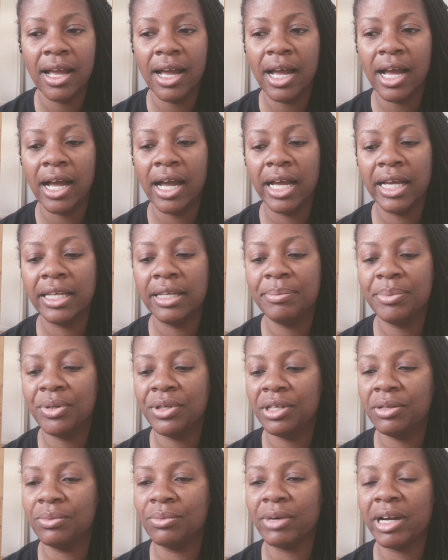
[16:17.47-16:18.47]
I
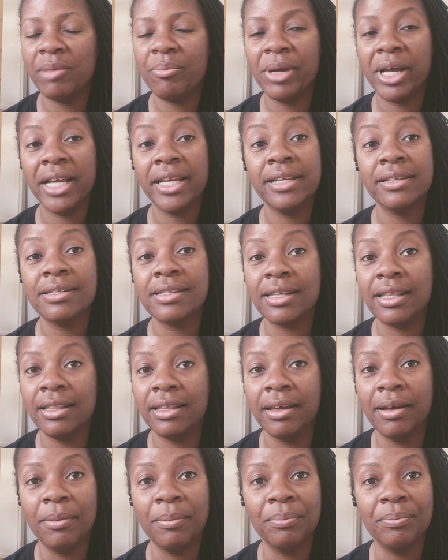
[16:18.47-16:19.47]
put right back into
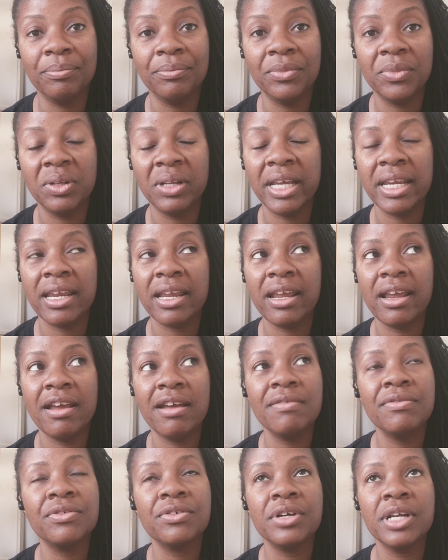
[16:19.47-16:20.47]
them. Like
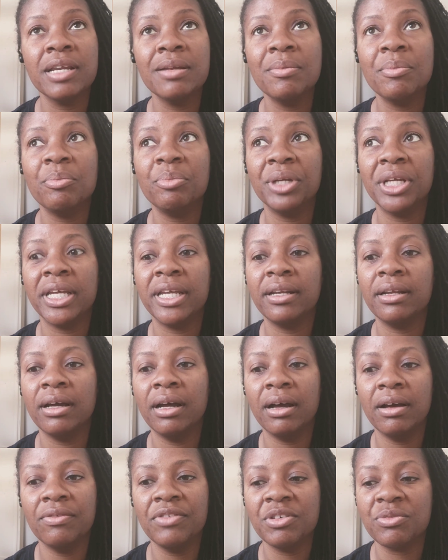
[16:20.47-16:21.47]
every bit
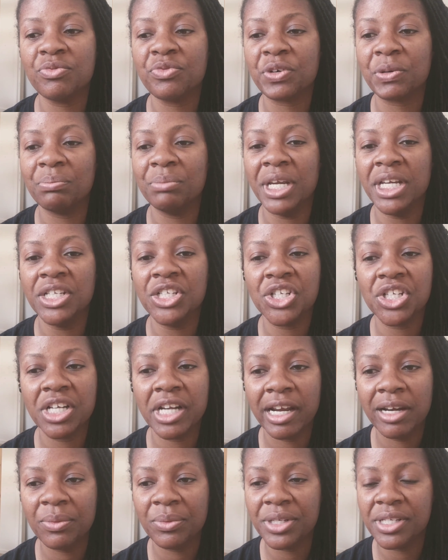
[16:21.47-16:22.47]
of information I
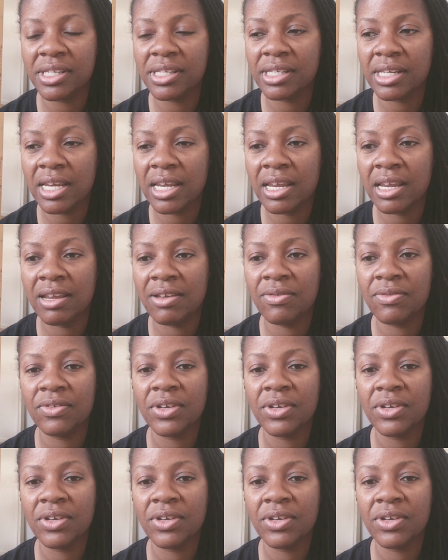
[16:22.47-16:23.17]
receive